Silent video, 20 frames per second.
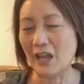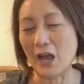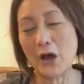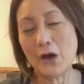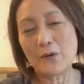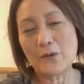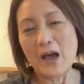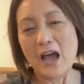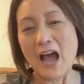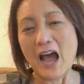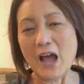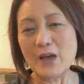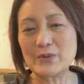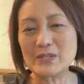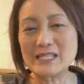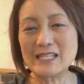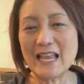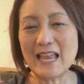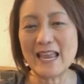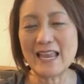Oh, I was
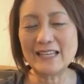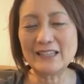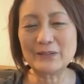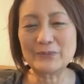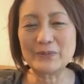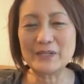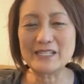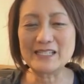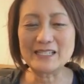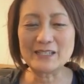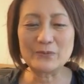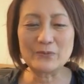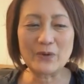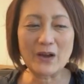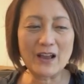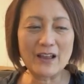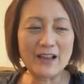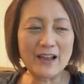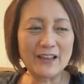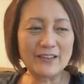saying the reason
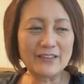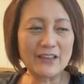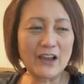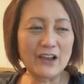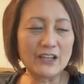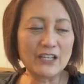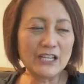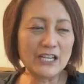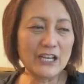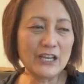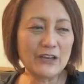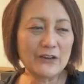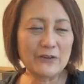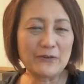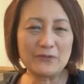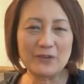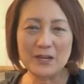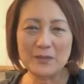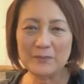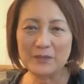why I thought,
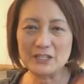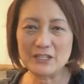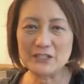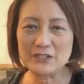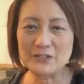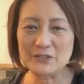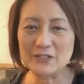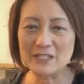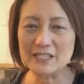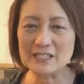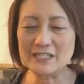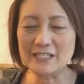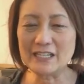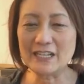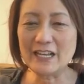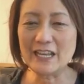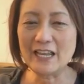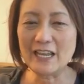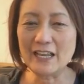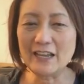I'm going to do this
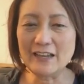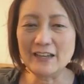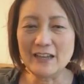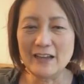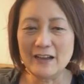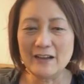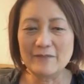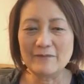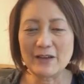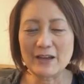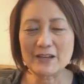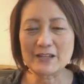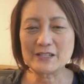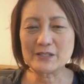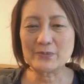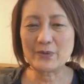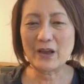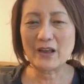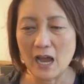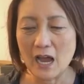today, might as
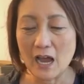well.